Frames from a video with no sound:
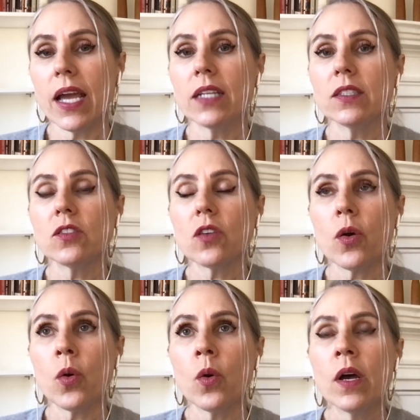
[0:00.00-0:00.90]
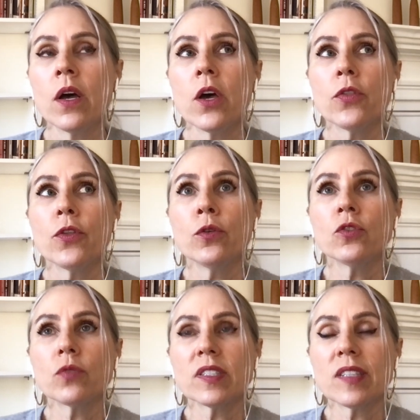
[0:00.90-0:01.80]
And so
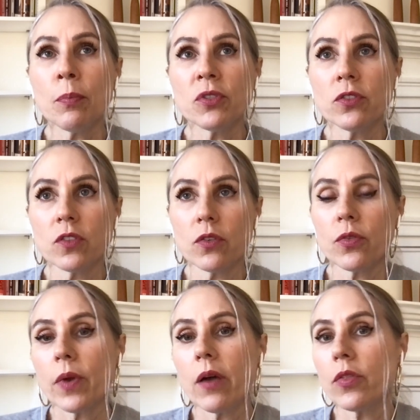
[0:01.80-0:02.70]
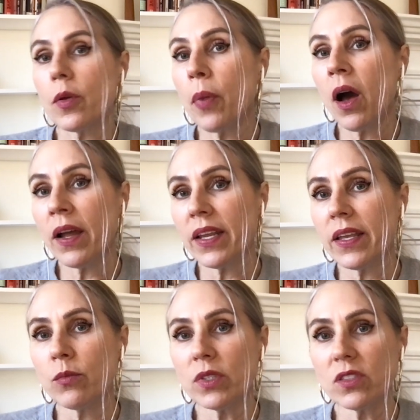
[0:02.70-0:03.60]
those receptors are throughout the
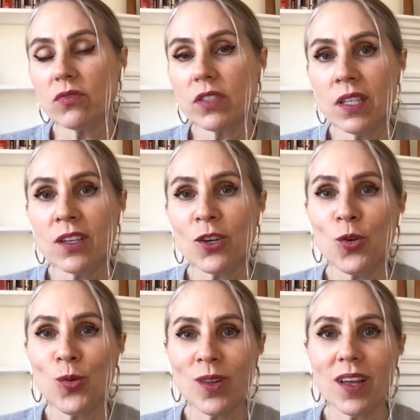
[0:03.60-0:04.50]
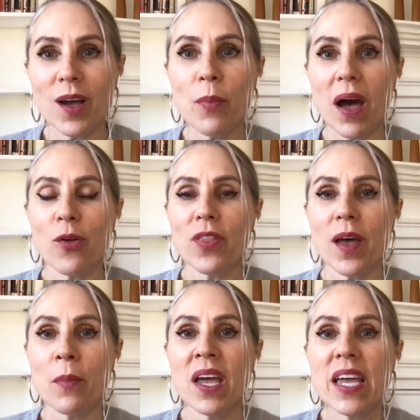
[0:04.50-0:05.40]
body, and what's really cool about
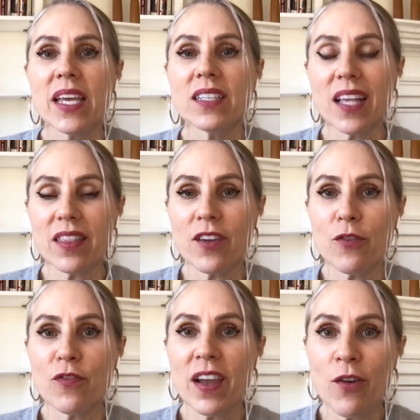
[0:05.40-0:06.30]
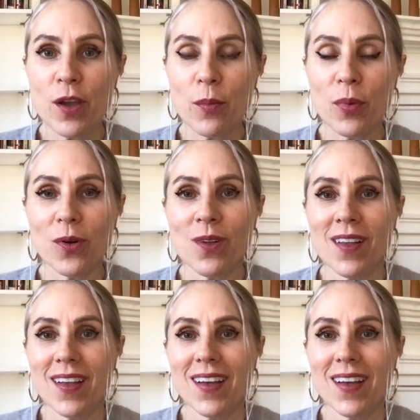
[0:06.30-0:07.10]
them is that they're variable.